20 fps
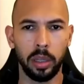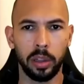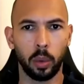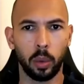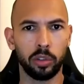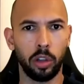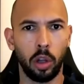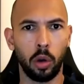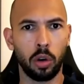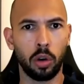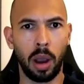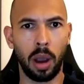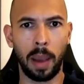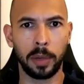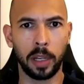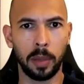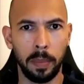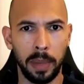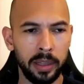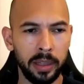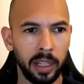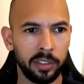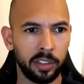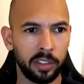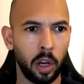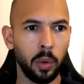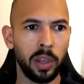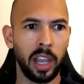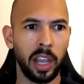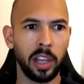There was no crime committed. They
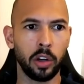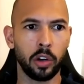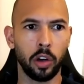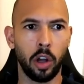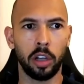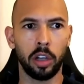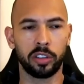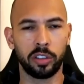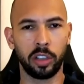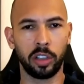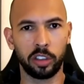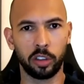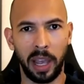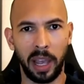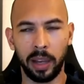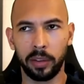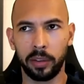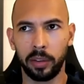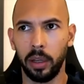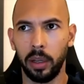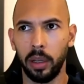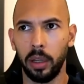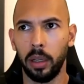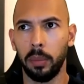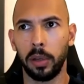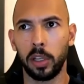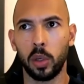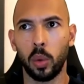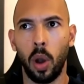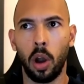said, okay, you're not a suspect,
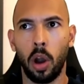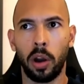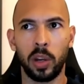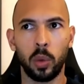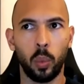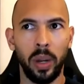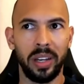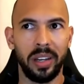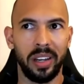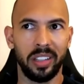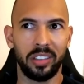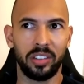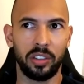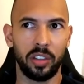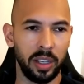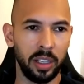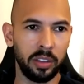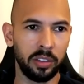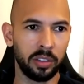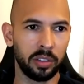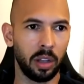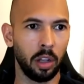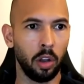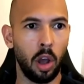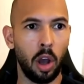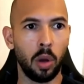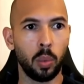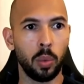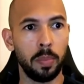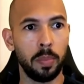but you are a witness to this,
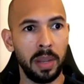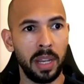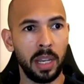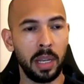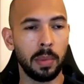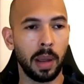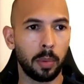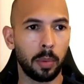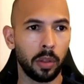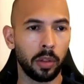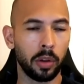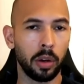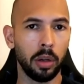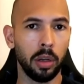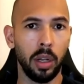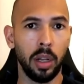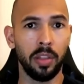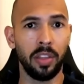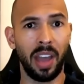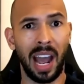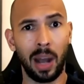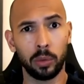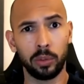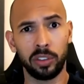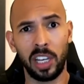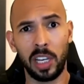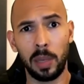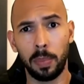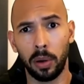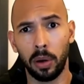along with me, my brother, the
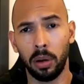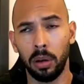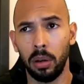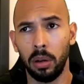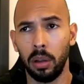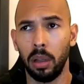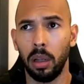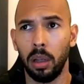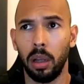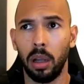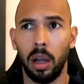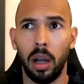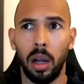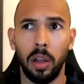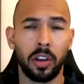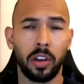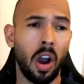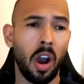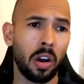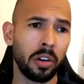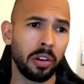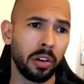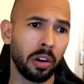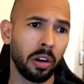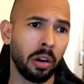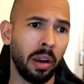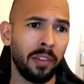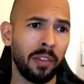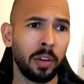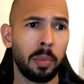housekeeper, uh, the
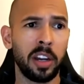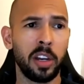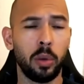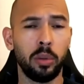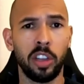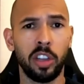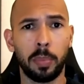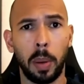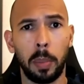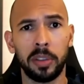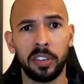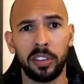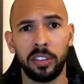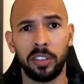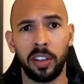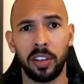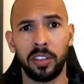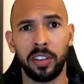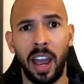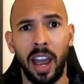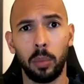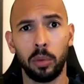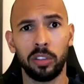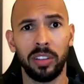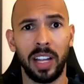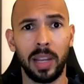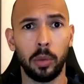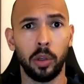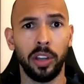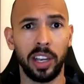gardener, everybody who was in the premises at the time was
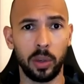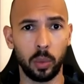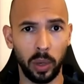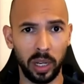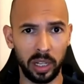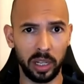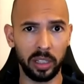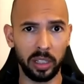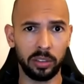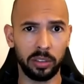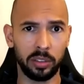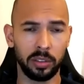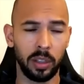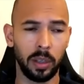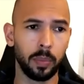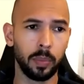labeled a witness.